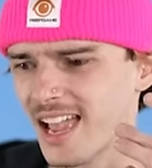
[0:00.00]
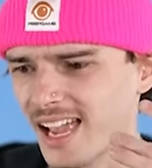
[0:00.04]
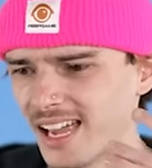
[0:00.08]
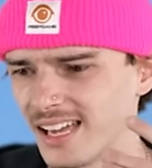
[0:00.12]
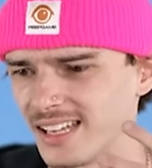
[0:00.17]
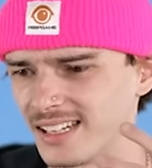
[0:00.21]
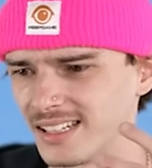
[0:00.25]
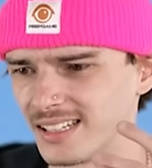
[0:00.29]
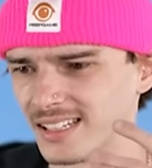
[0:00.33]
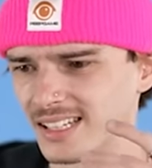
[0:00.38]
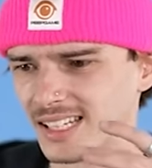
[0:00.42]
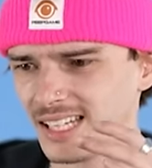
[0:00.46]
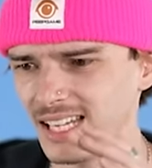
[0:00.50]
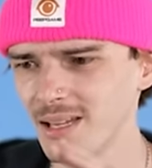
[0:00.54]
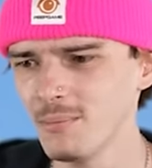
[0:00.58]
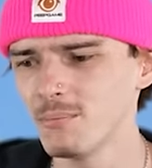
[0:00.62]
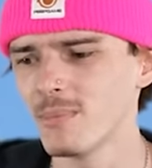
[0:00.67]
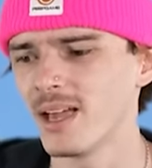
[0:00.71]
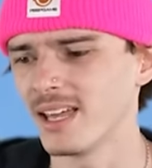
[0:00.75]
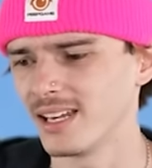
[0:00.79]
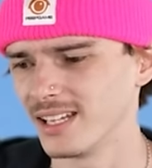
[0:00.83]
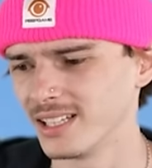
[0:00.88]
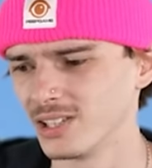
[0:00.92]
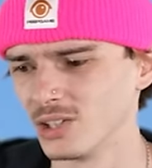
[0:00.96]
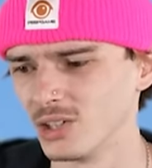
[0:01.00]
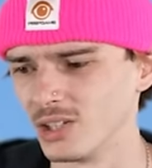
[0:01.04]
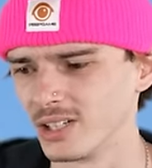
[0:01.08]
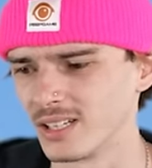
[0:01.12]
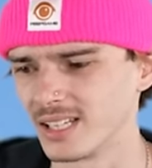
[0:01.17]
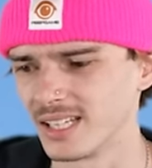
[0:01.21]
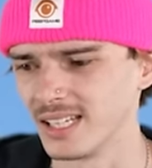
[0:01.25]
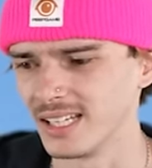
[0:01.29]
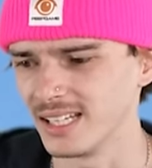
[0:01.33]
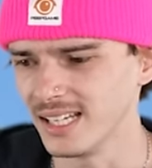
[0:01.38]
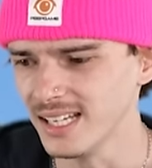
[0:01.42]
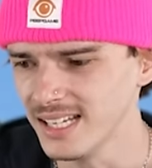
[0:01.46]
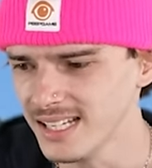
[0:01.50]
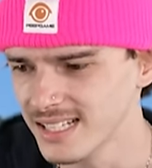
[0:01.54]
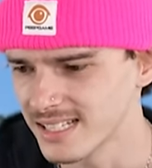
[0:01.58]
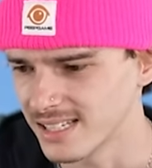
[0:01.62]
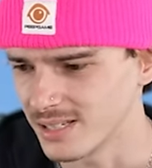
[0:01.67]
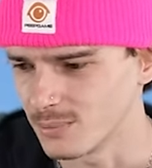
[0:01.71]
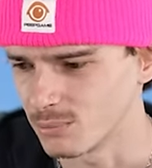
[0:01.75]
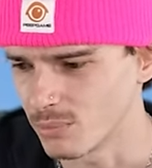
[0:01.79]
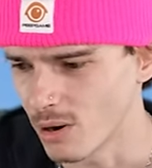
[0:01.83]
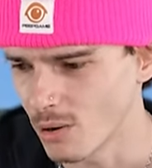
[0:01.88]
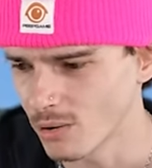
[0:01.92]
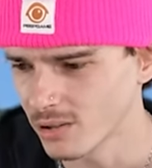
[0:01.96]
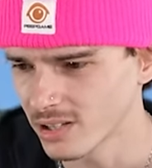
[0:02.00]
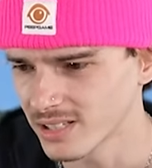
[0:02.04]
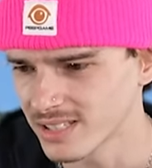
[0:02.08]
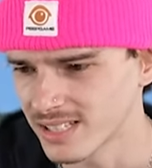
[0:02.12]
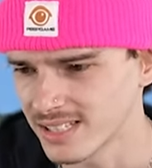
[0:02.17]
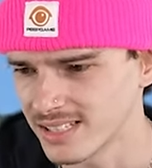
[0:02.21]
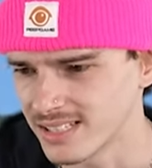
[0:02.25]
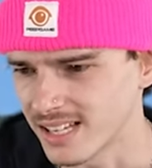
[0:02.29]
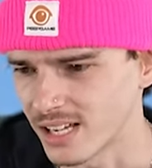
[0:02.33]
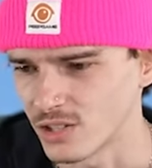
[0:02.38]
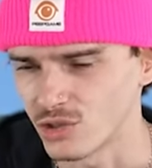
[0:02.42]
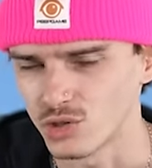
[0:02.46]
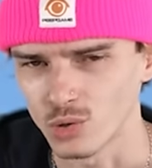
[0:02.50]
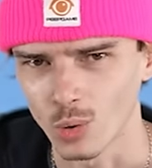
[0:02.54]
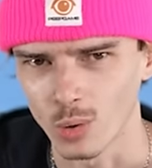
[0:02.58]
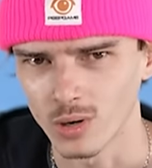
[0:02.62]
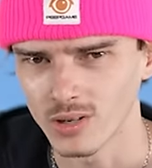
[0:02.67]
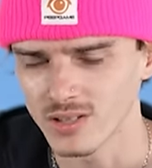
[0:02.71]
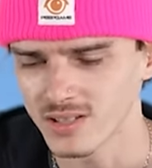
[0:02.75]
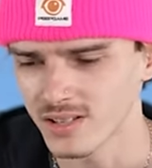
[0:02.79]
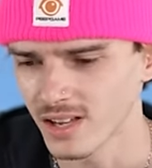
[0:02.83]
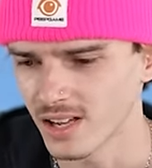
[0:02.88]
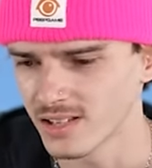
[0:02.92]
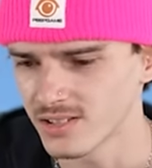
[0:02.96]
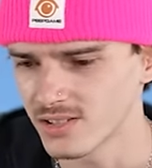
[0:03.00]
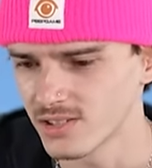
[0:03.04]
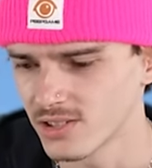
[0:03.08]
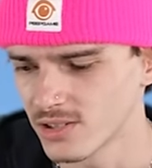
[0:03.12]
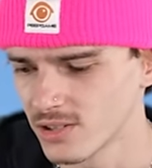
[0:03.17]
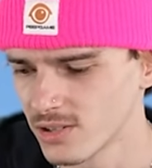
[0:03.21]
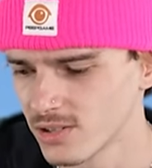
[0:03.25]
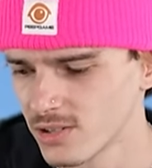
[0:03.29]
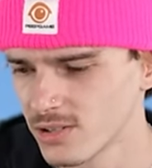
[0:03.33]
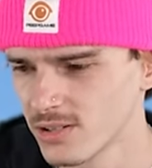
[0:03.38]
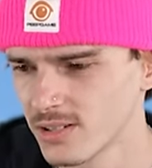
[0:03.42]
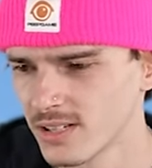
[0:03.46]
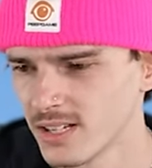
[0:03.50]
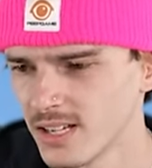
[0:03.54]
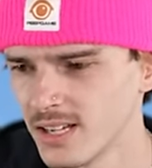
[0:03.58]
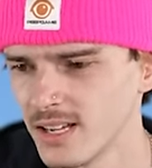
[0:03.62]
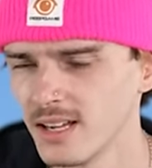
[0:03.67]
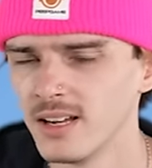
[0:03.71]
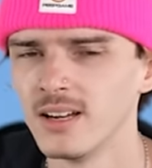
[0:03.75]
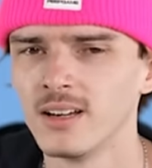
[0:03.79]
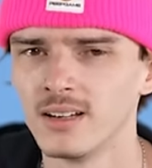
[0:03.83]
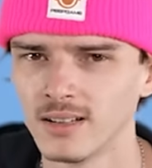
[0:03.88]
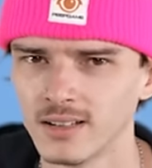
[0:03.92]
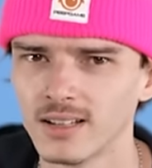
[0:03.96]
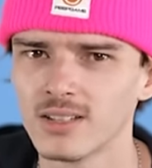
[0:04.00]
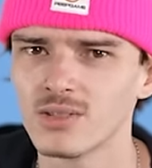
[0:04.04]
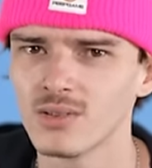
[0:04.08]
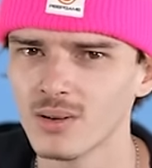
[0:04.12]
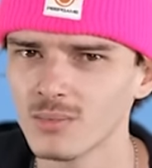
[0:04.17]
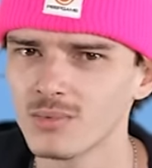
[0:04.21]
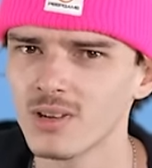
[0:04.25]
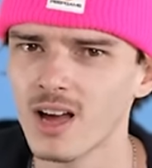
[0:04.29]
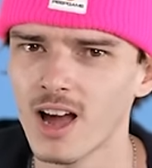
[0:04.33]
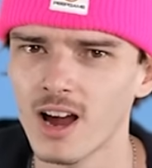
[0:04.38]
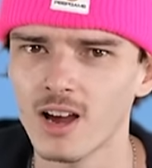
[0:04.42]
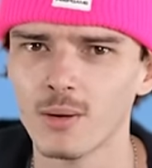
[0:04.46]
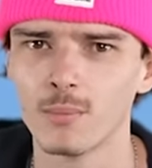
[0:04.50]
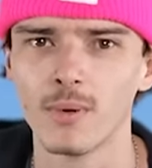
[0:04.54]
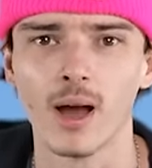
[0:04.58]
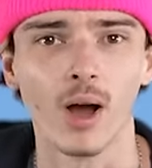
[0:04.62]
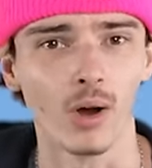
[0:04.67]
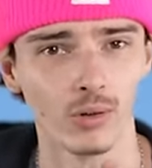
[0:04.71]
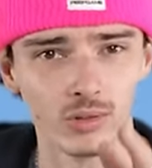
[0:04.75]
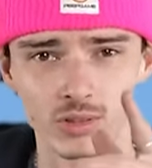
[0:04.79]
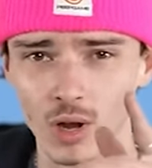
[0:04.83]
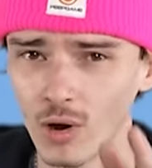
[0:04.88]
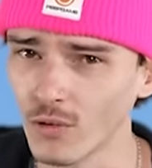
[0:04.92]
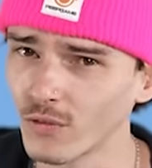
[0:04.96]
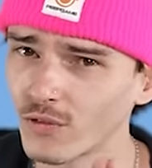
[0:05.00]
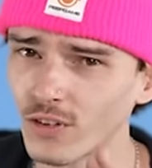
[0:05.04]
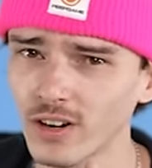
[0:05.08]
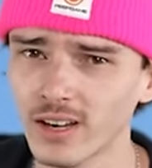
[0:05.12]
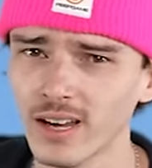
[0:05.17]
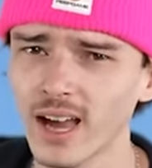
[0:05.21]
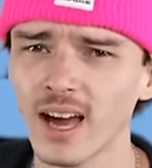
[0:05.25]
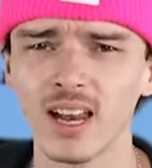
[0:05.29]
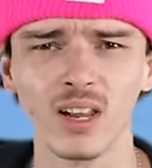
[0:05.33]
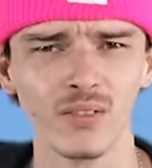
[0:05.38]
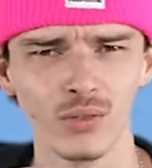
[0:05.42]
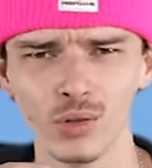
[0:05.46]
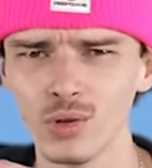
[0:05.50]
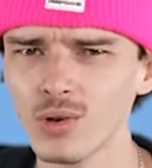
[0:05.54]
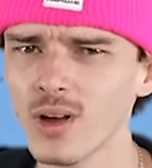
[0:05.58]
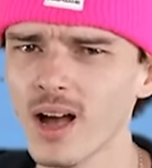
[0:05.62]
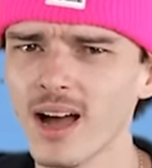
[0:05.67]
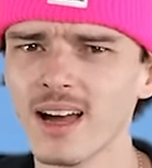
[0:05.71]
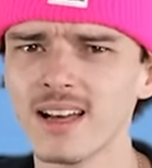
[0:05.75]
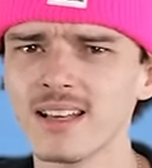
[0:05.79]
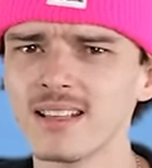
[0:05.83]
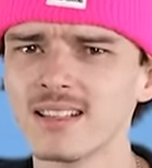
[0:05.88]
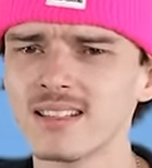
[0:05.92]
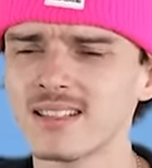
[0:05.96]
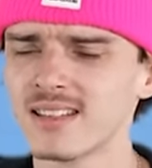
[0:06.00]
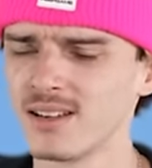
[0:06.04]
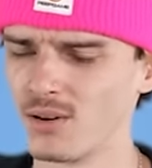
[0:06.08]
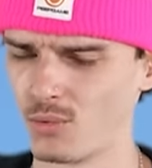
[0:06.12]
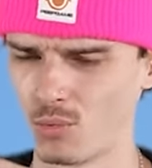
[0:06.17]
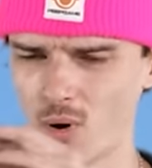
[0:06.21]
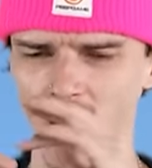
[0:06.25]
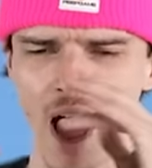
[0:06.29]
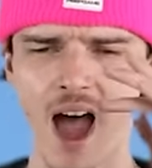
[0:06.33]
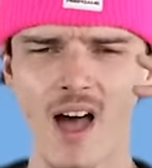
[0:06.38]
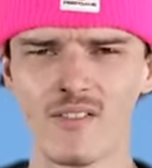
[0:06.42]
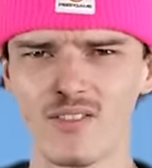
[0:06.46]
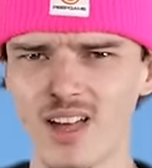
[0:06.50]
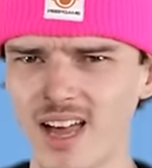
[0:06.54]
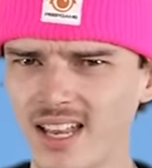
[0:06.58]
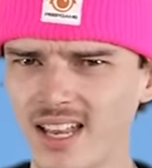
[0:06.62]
and he made it look easy, bro. It looks like he's got Jordans on too. That's what I'm talking about. Don't forget, if you guys have